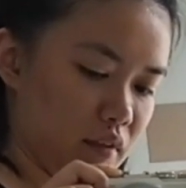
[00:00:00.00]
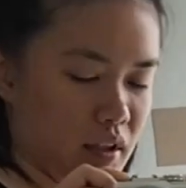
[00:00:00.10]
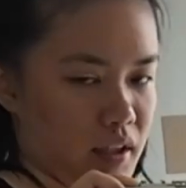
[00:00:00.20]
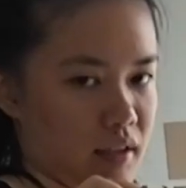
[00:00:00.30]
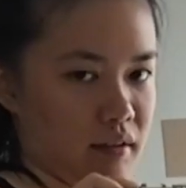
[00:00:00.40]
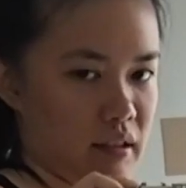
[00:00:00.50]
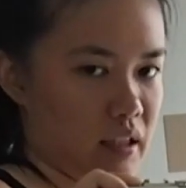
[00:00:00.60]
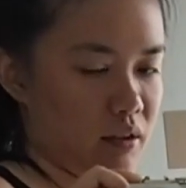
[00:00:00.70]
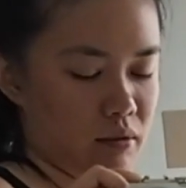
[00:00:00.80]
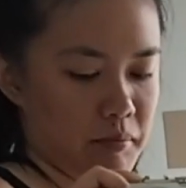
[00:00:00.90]
like
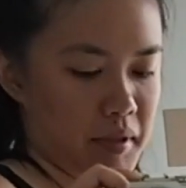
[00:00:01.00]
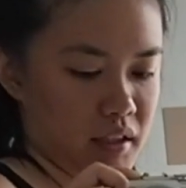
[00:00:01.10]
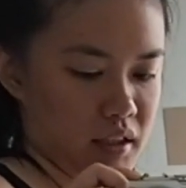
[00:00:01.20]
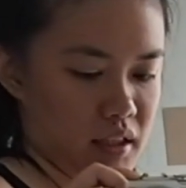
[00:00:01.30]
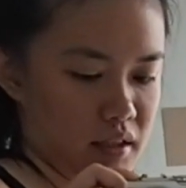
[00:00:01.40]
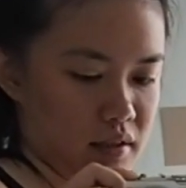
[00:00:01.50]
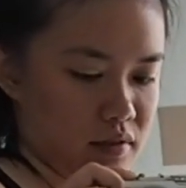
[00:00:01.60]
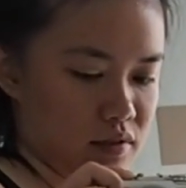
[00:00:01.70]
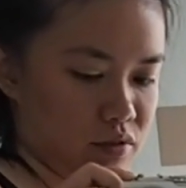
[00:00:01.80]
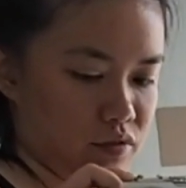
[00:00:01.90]
that lower belly
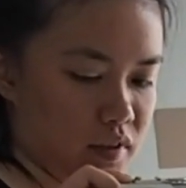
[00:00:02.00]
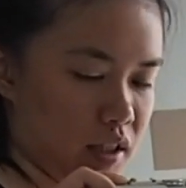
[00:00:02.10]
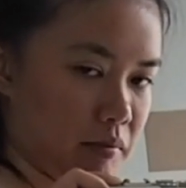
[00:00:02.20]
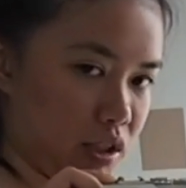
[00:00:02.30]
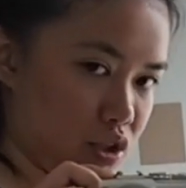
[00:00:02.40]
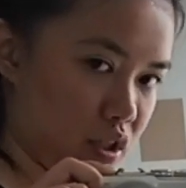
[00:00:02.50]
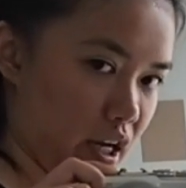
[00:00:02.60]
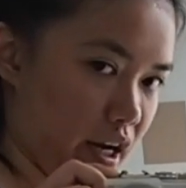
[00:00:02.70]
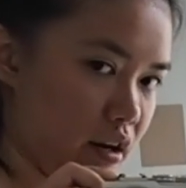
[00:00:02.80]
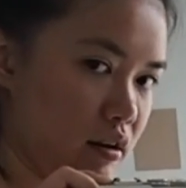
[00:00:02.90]
is still very much
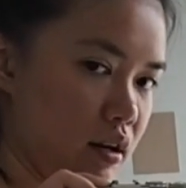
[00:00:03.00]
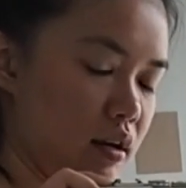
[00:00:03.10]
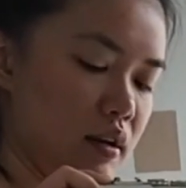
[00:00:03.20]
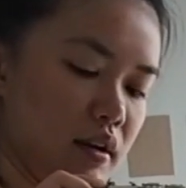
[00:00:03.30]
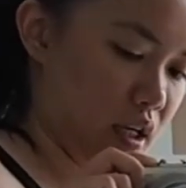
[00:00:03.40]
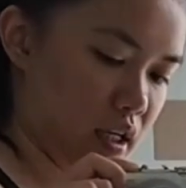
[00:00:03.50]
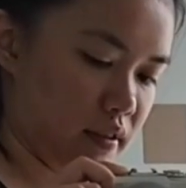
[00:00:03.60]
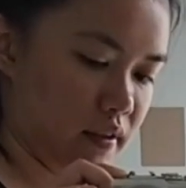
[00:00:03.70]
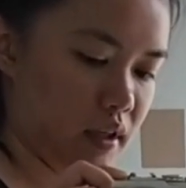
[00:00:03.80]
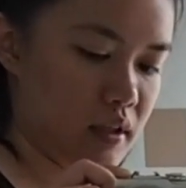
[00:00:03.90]
there. I
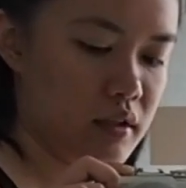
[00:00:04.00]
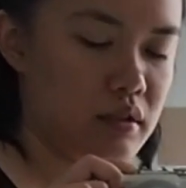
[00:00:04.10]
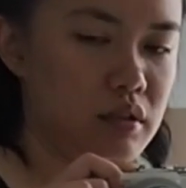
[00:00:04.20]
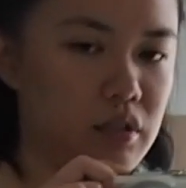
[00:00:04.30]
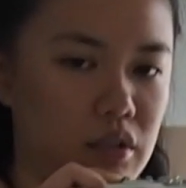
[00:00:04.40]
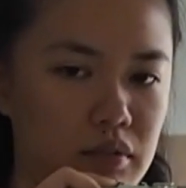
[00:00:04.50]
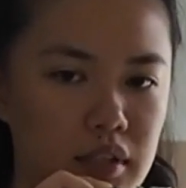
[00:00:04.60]
think, you know,